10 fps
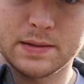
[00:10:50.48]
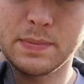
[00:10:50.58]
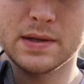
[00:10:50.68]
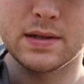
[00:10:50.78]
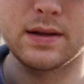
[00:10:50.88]

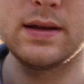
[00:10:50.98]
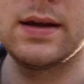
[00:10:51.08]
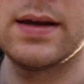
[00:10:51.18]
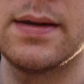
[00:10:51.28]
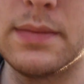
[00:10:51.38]
basically
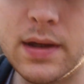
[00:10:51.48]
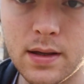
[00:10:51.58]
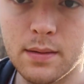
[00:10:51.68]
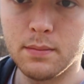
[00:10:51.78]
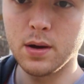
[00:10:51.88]

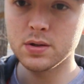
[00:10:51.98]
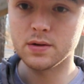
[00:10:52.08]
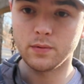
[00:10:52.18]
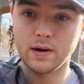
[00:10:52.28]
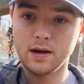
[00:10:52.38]
most
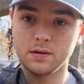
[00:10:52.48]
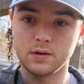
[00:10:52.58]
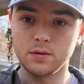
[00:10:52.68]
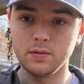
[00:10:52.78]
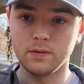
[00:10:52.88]
of what I'll
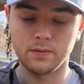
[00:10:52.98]
do